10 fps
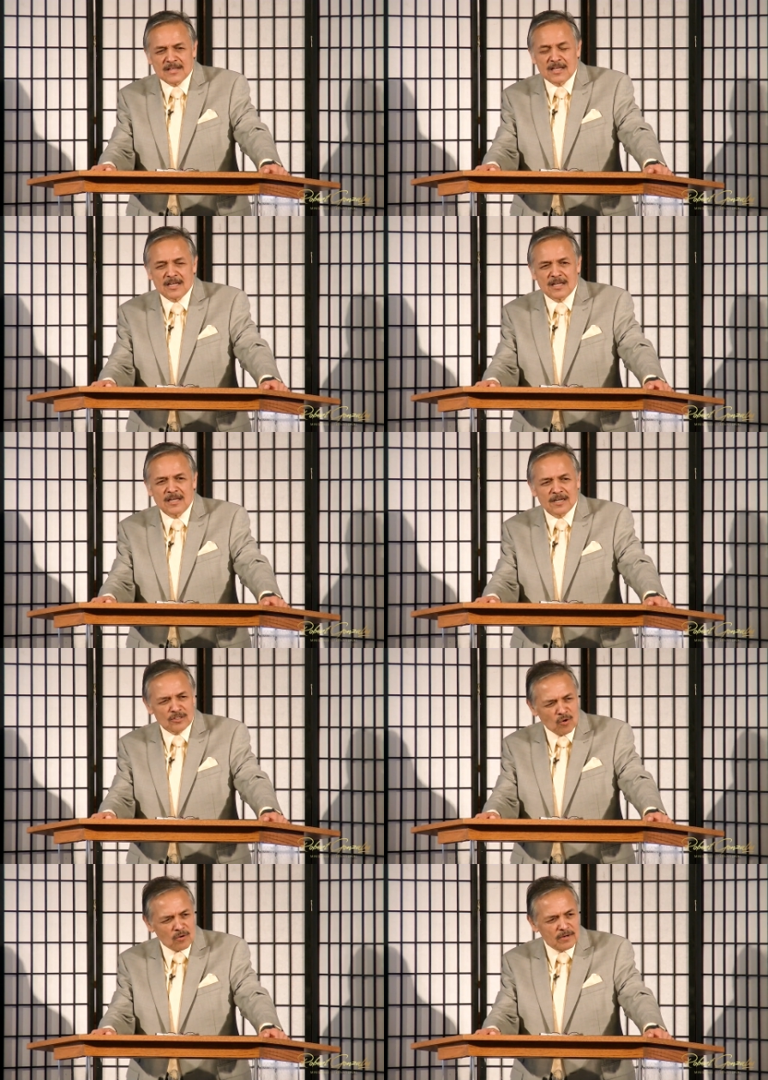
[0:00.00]
He
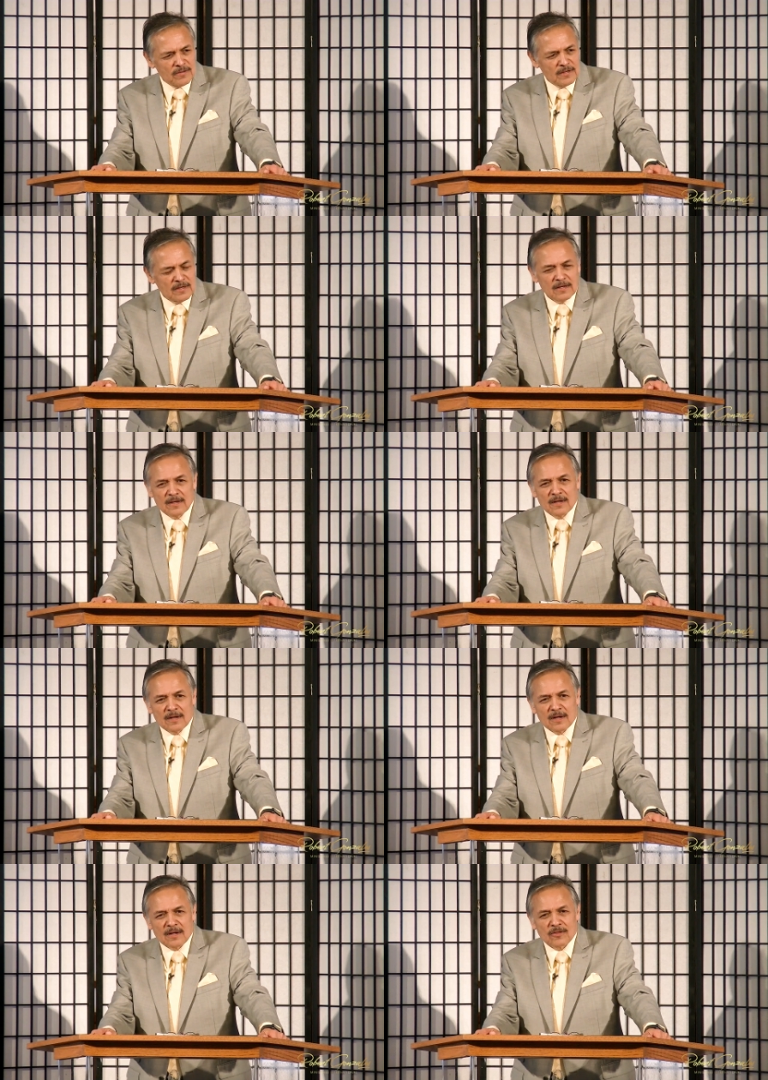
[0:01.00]
ignored the
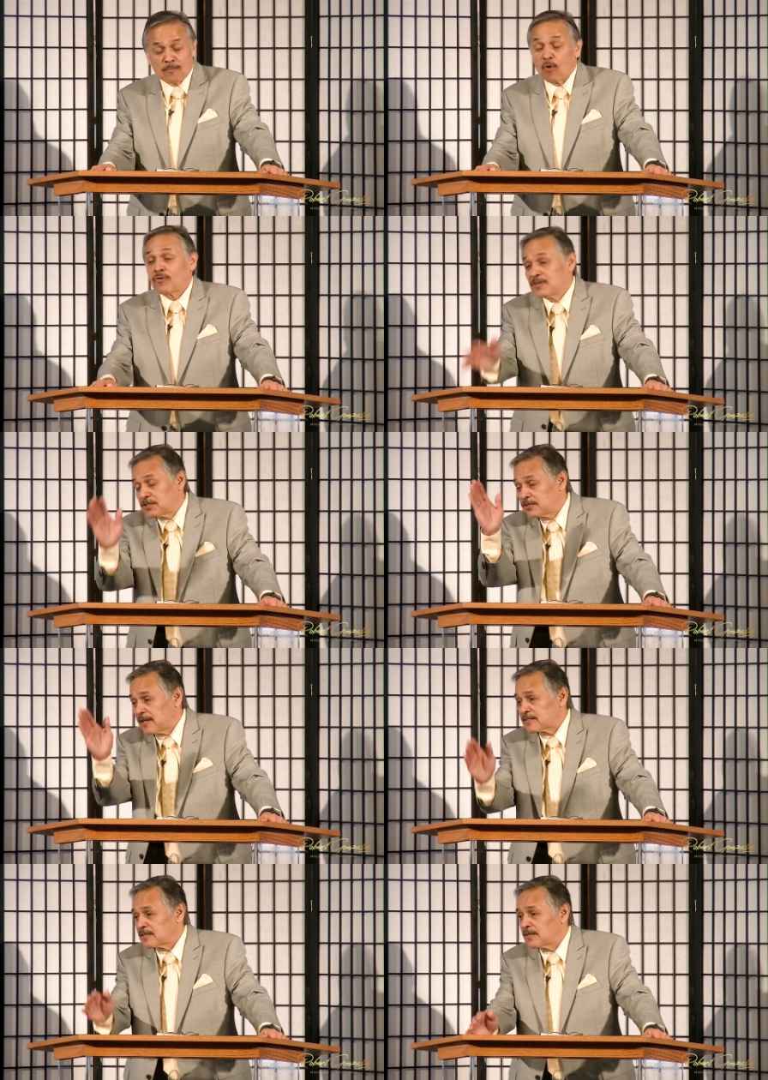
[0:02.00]
border issue.
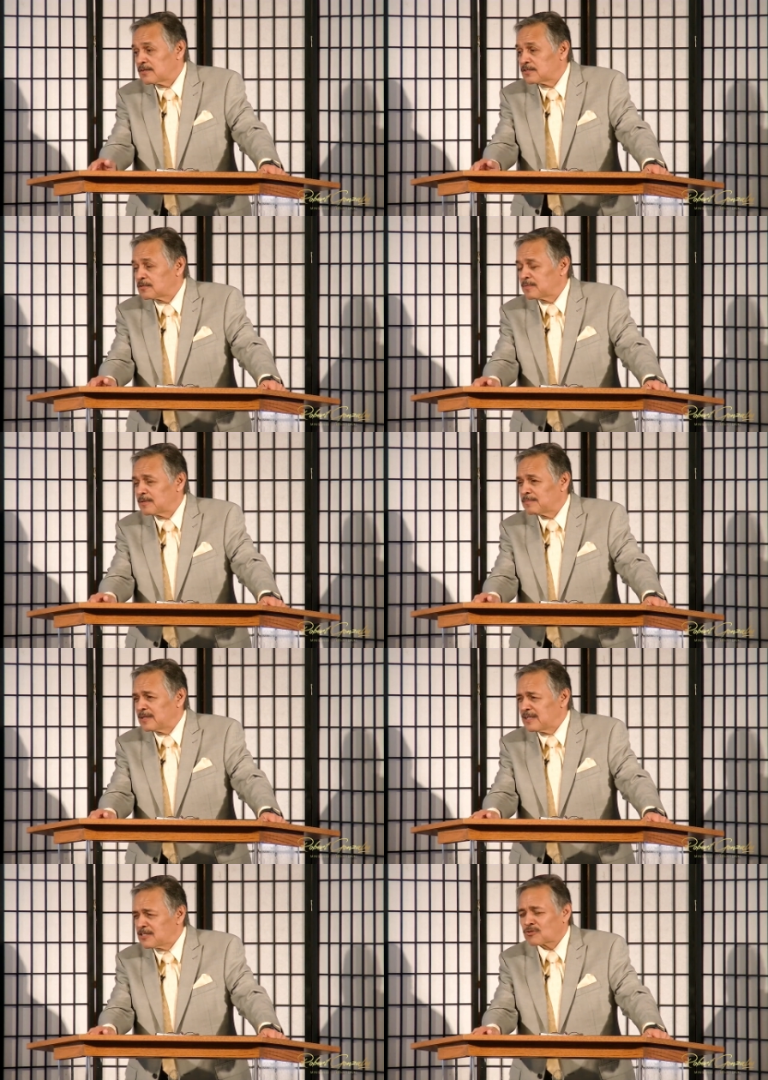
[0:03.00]
That's another issue.
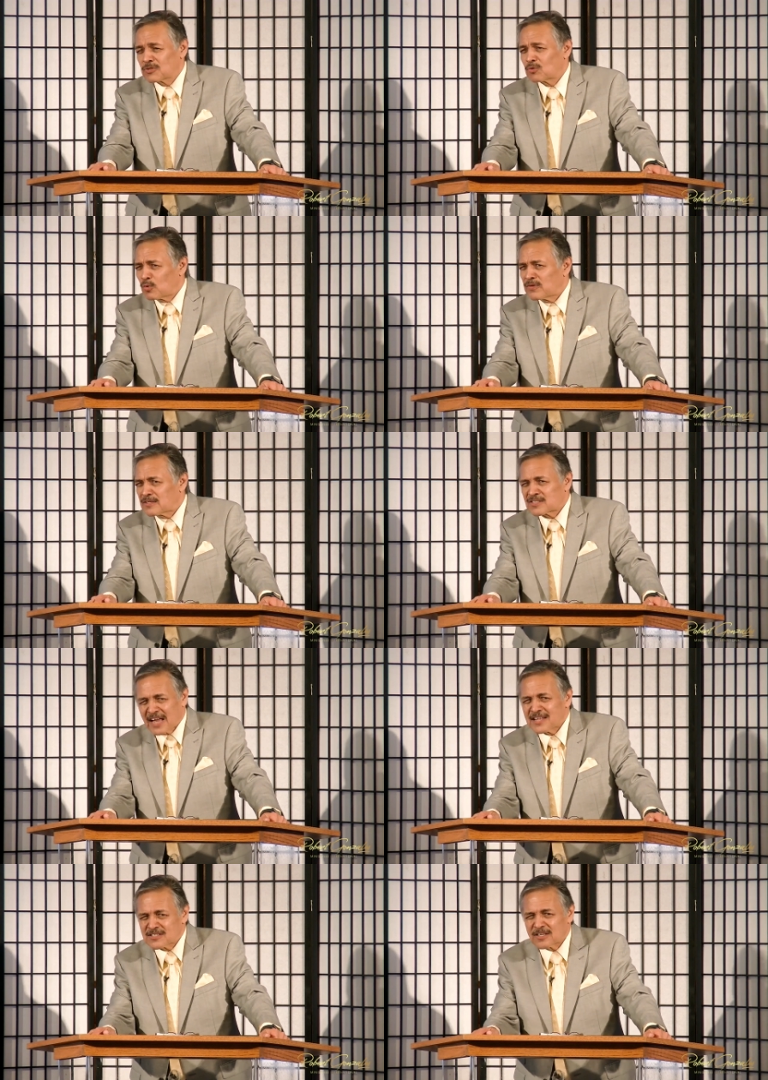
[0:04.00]
But Israel is the one that
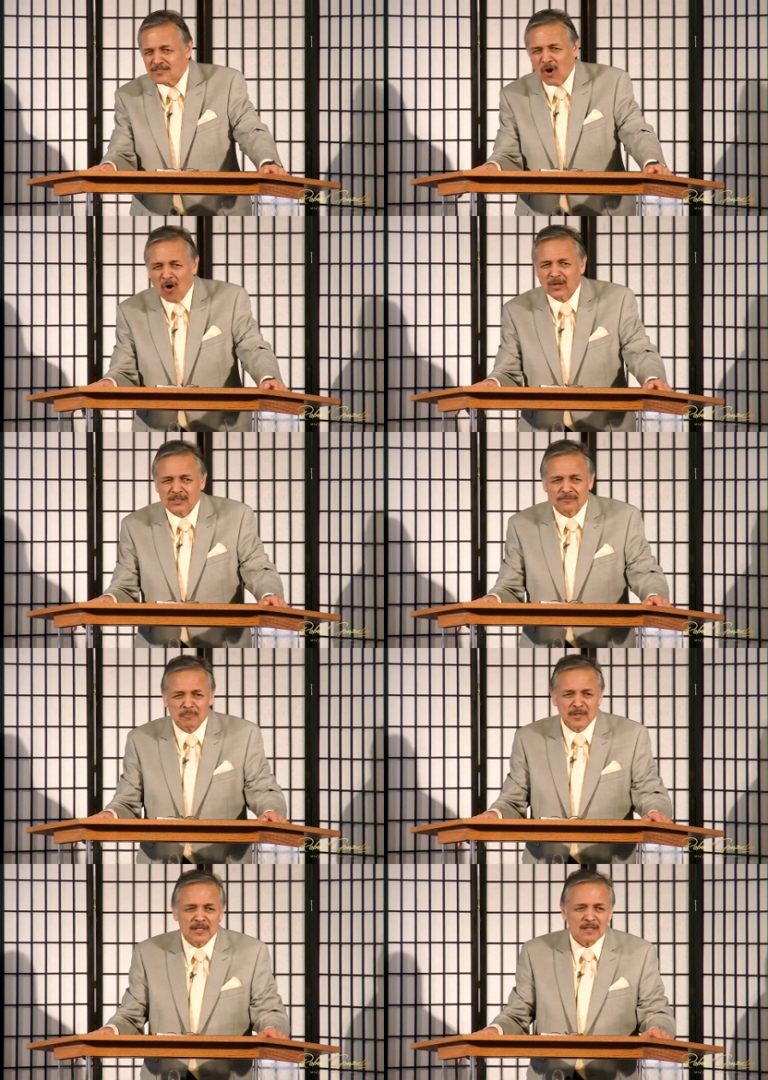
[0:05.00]
stands the tallest for
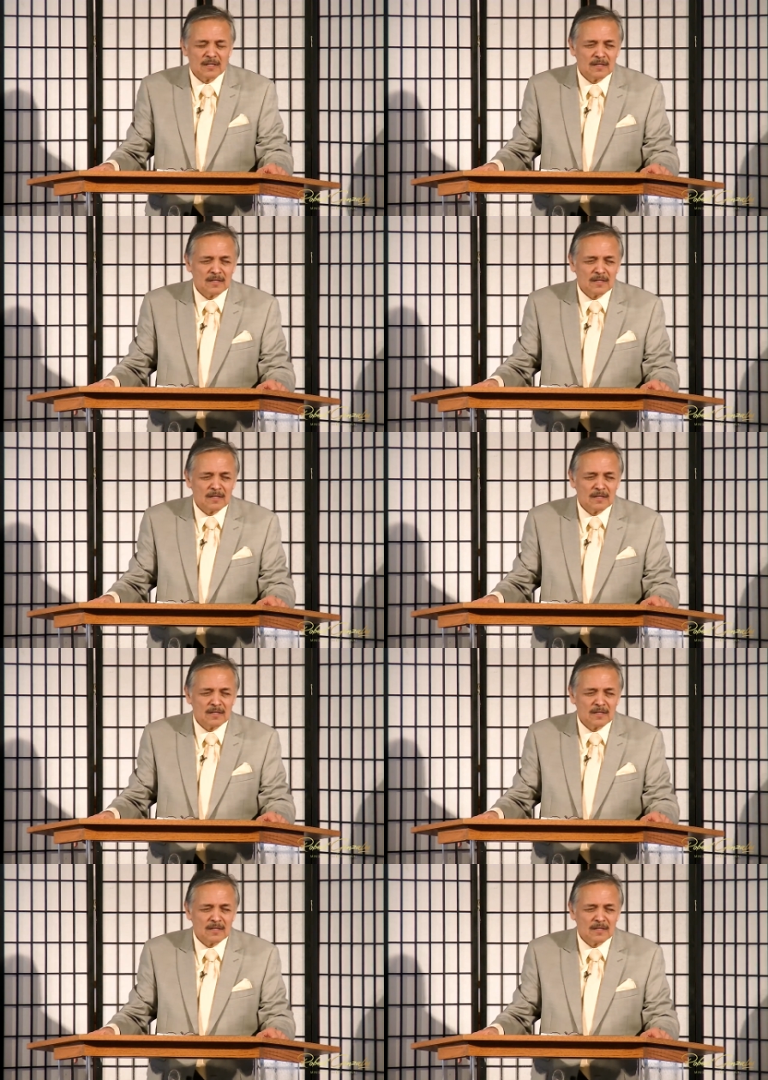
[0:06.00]
me.